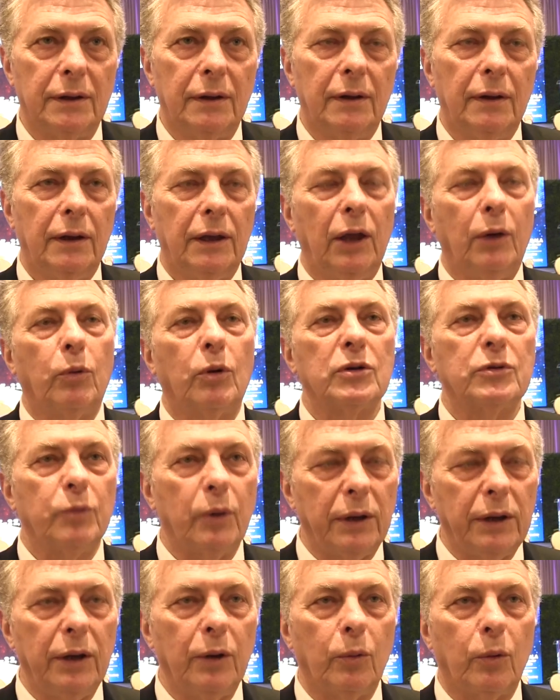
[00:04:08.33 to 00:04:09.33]
Mm-hmm. He was where
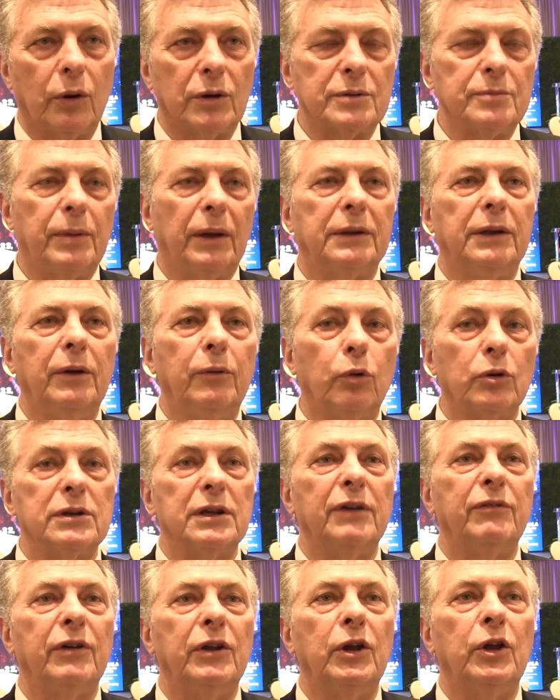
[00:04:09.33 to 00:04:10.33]
he was, but he was
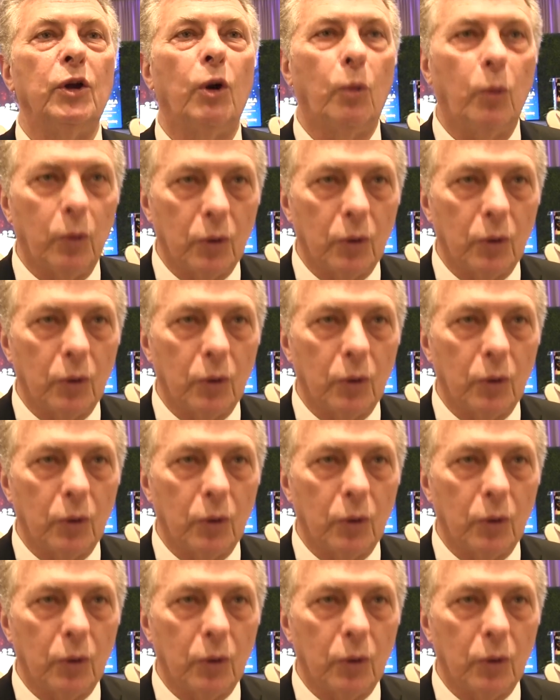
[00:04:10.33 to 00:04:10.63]
even in a